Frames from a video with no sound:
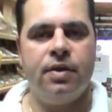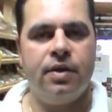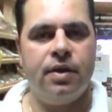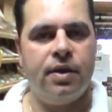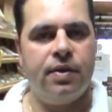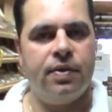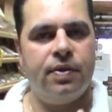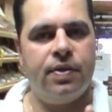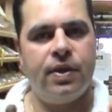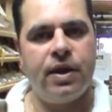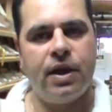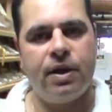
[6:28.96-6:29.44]

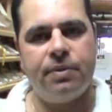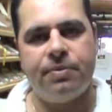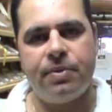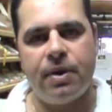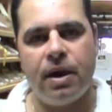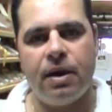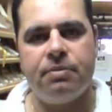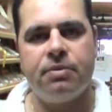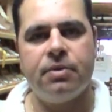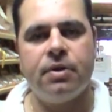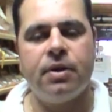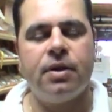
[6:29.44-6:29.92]
and
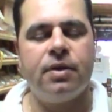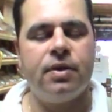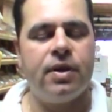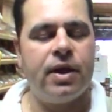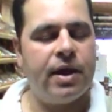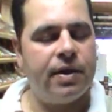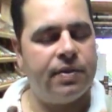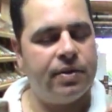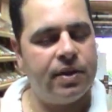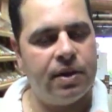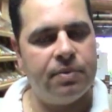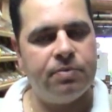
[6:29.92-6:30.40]

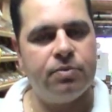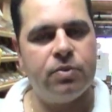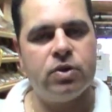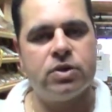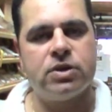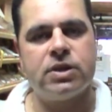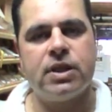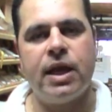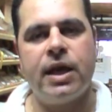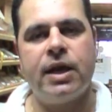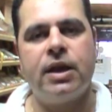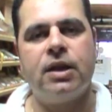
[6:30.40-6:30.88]
that
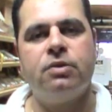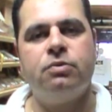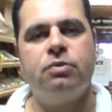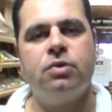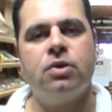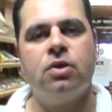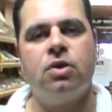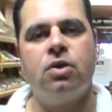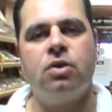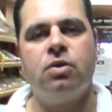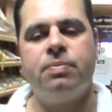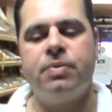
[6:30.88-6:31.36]
most likely
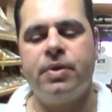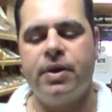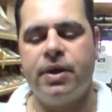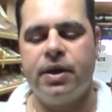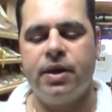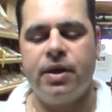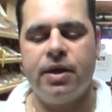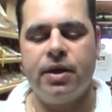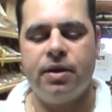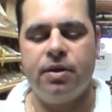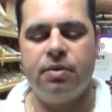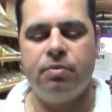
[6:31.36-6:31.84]
will
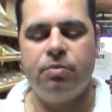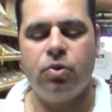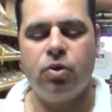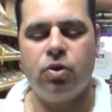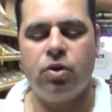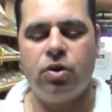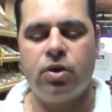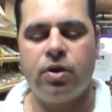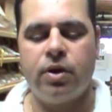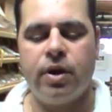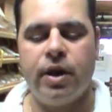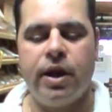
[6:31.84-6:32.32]
open
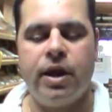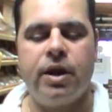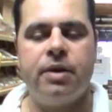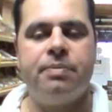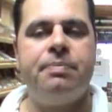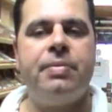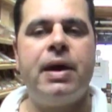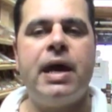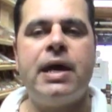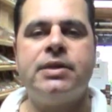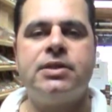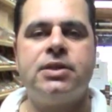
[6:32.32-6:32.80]
more air
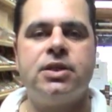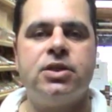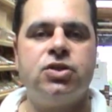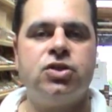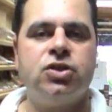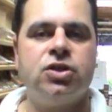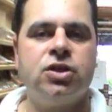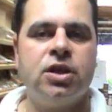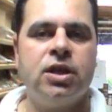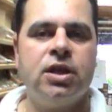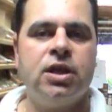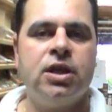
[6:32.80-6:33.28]

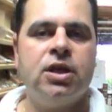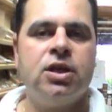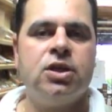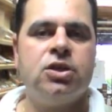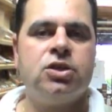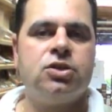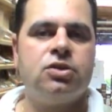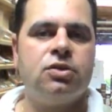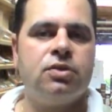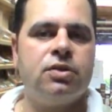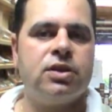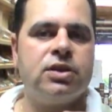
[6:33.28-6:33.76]
passage,
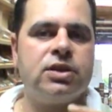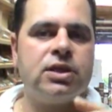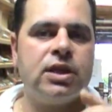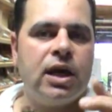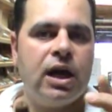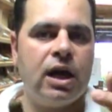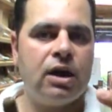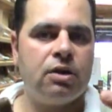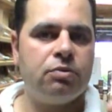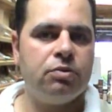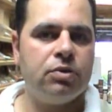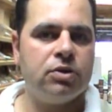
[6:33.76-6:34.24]
so the
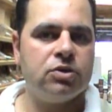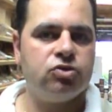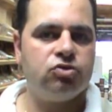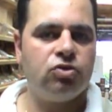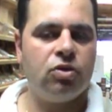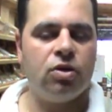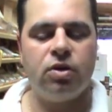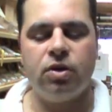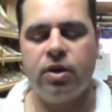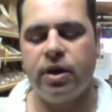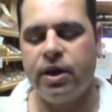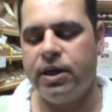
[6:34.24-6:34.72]
cigar will
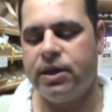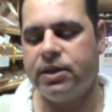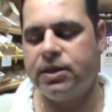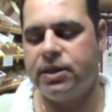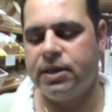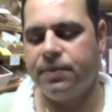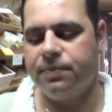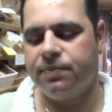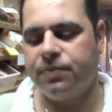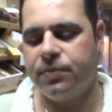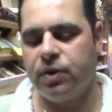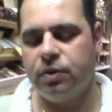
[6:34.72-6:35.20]
draw
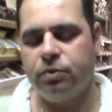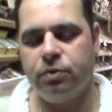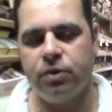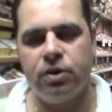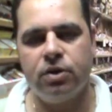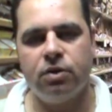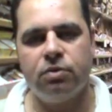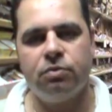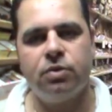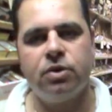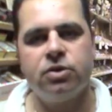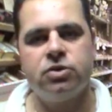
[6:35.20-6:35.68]
easy. We
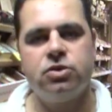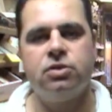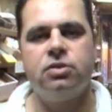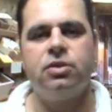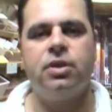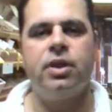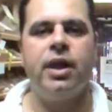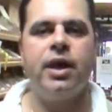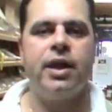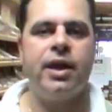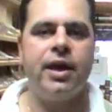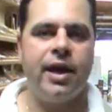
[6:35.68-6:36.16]
don't want you
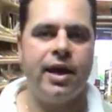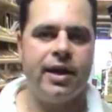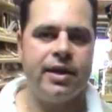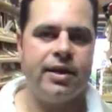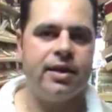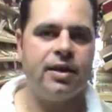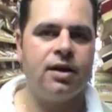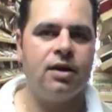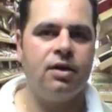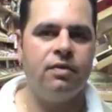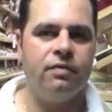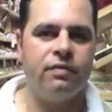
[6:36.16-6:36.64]
to get a
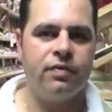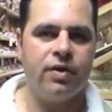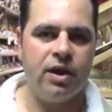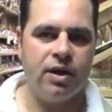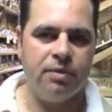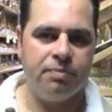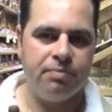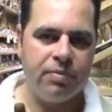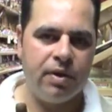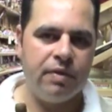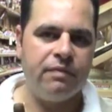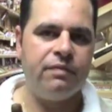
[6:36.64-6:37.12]
headache of
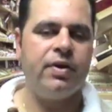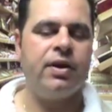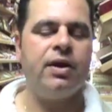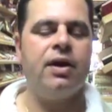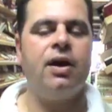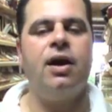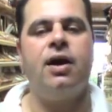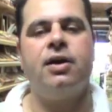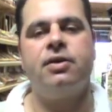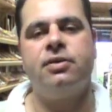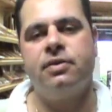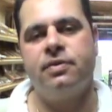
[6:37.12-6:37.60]
keep
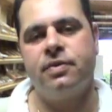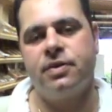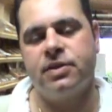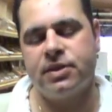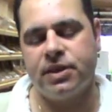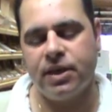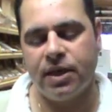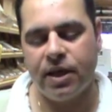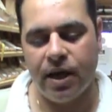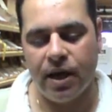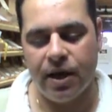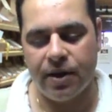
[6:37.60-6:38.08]
puffing hard on the
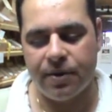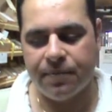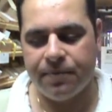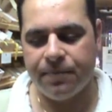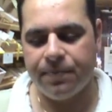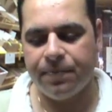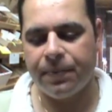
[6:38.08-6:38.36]
cigar.